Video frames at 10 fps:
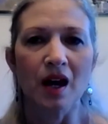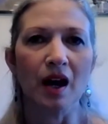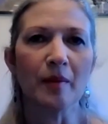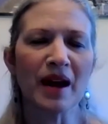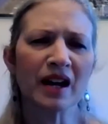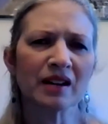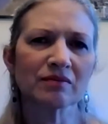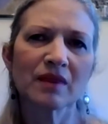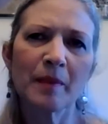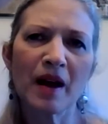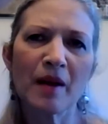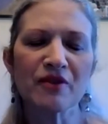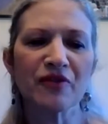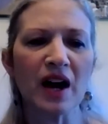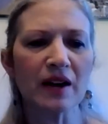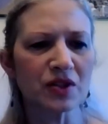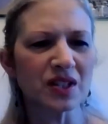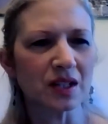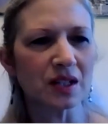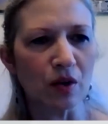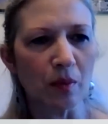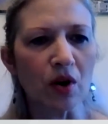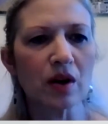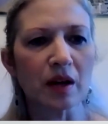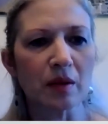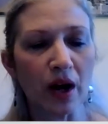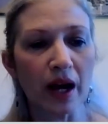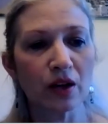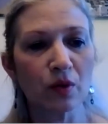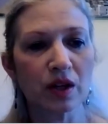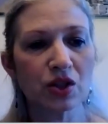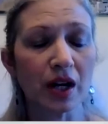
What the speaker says: at about my 5 or 6 year mark at Brackenridge,